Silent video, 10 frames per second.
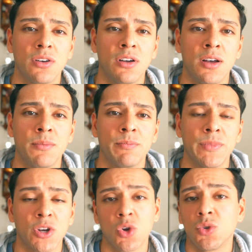
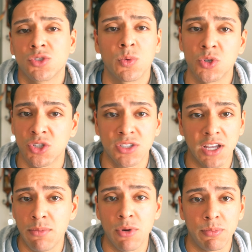in a cold start with just the
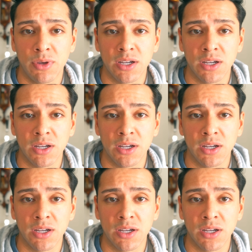MBRP